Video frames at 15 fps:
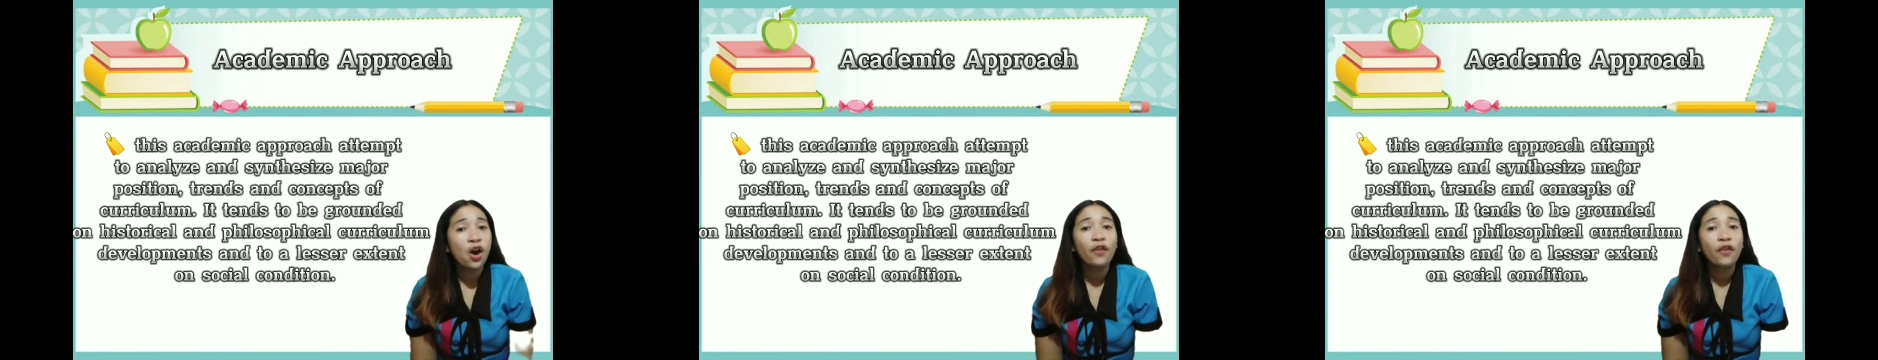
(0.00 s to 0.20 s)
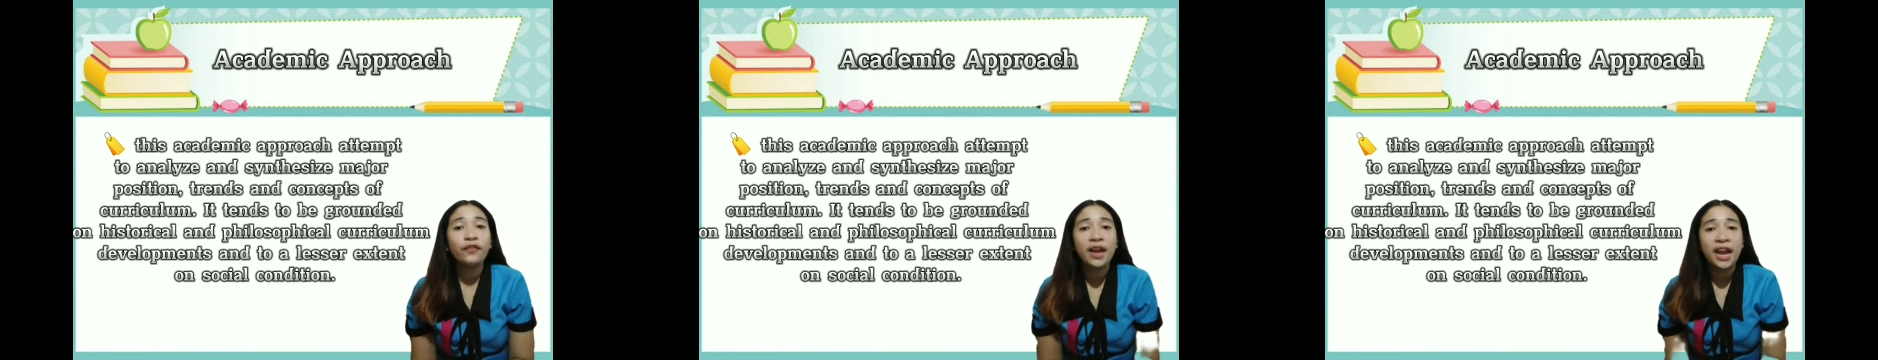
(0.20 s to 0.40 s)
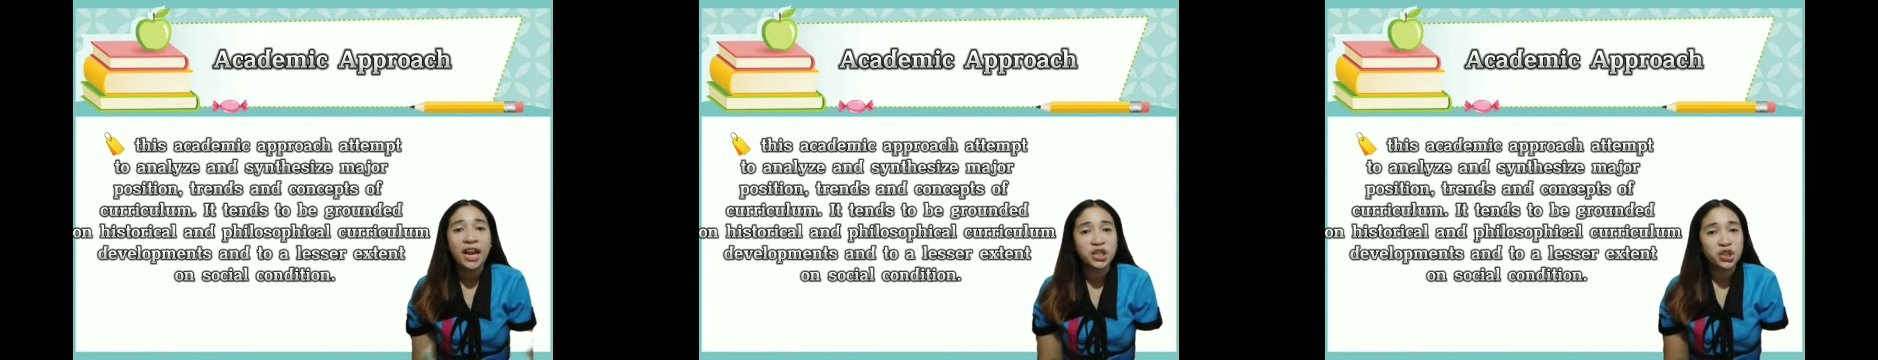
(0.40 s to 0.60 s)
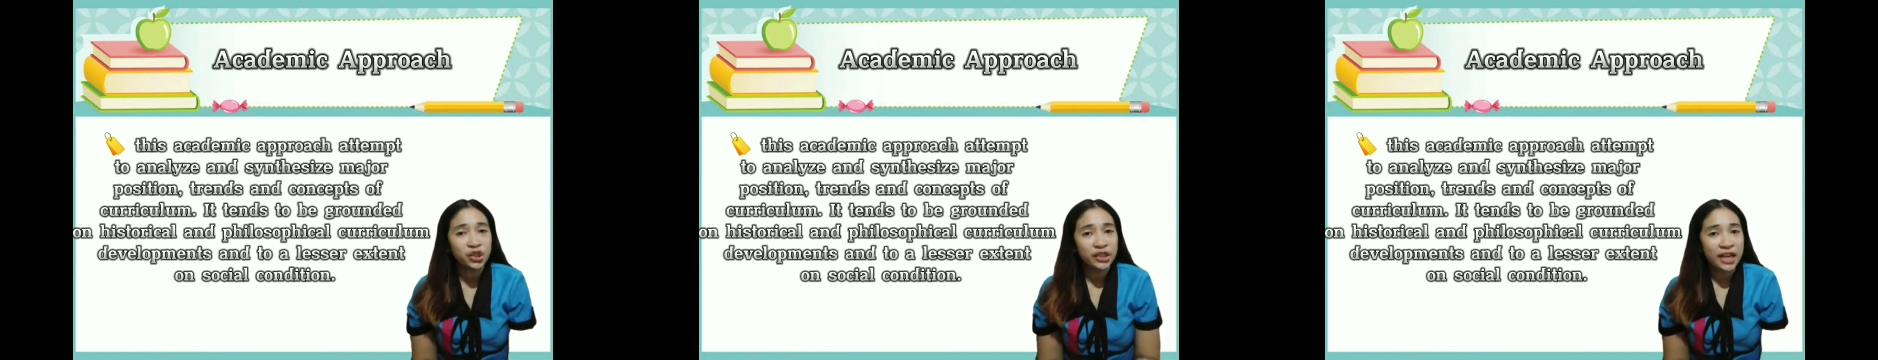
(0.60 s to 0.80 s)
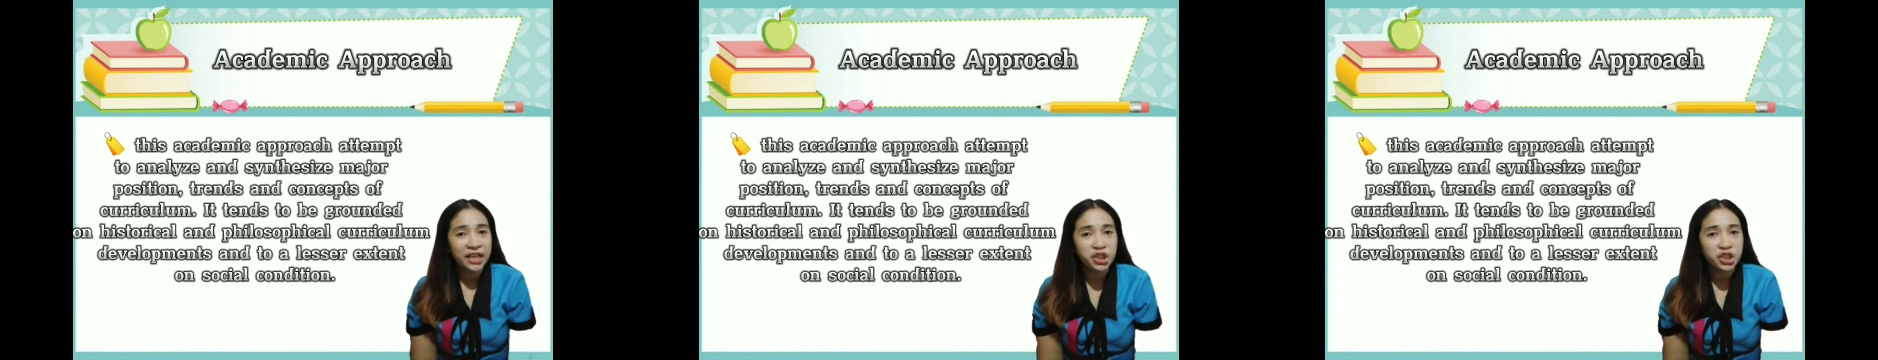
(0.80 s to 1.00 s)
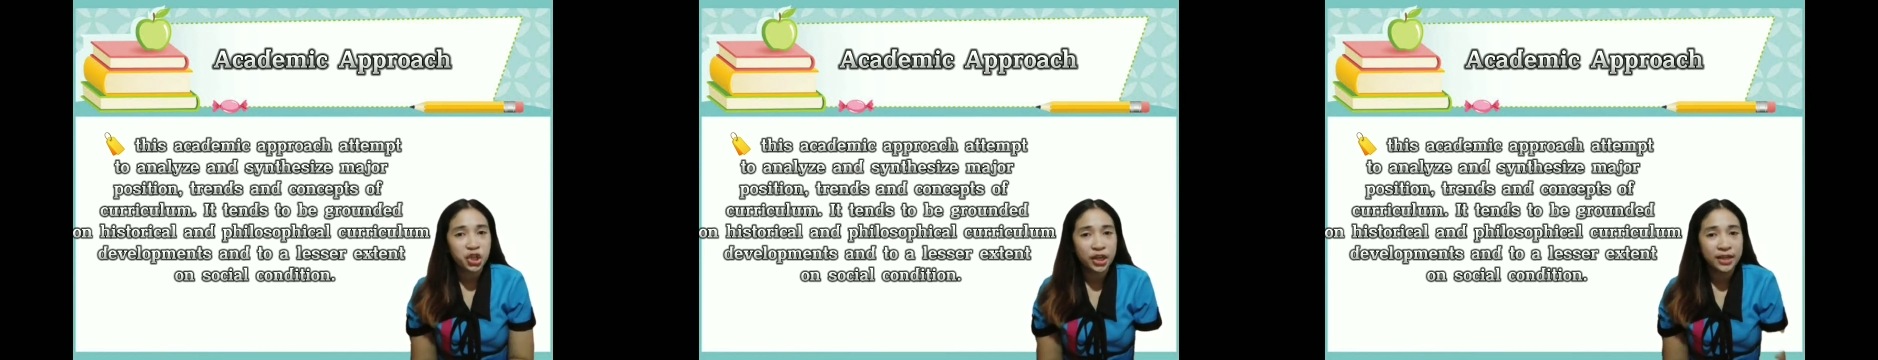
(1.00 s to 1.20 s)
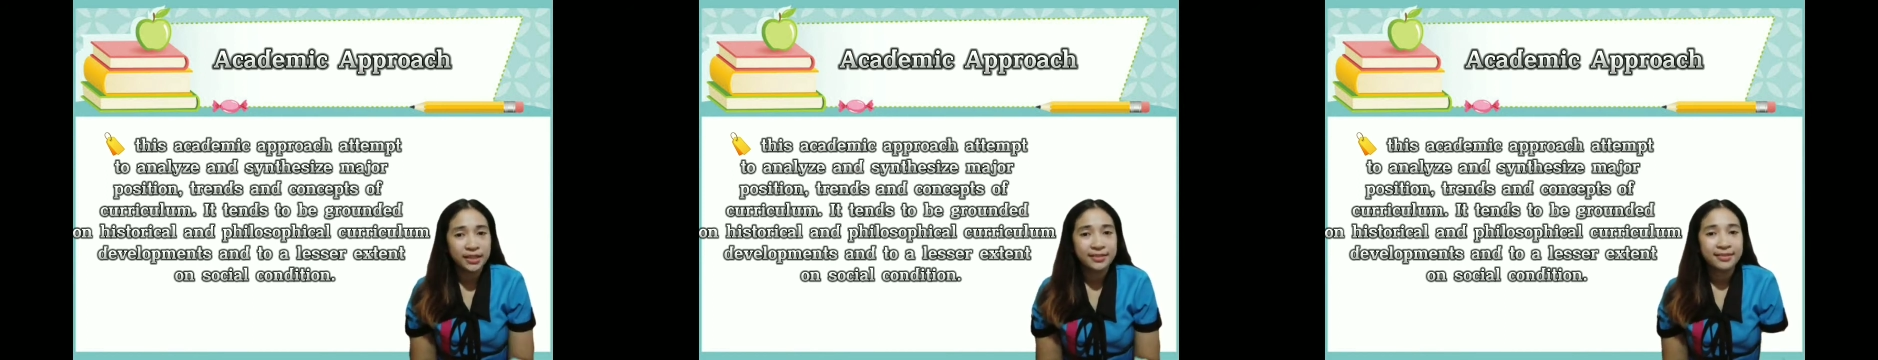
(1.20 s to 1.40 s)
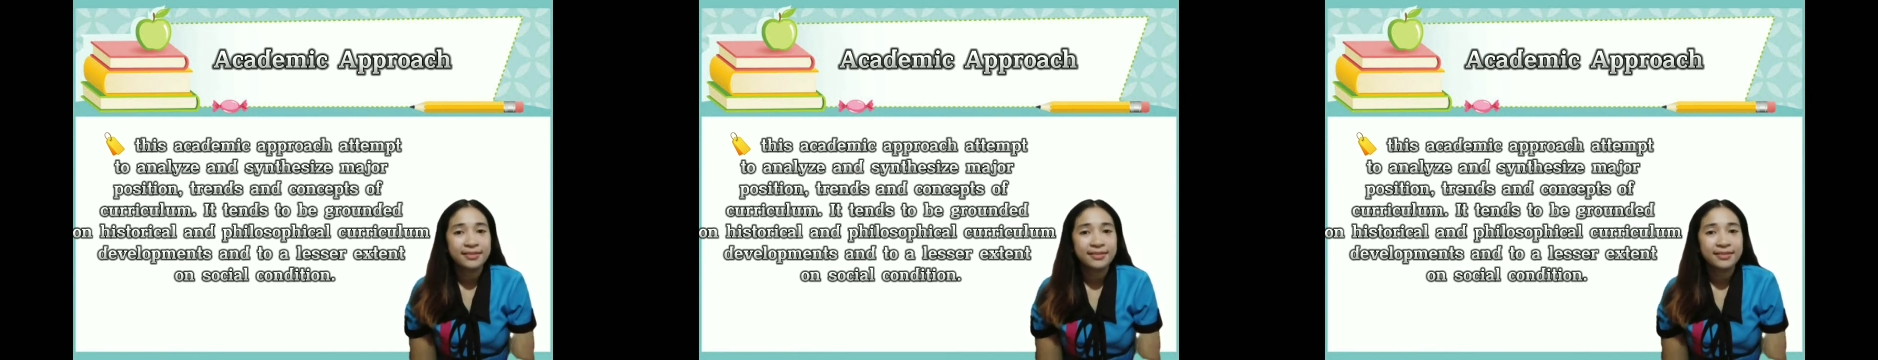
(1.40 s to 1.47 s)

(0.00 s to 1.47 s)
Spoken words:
of education.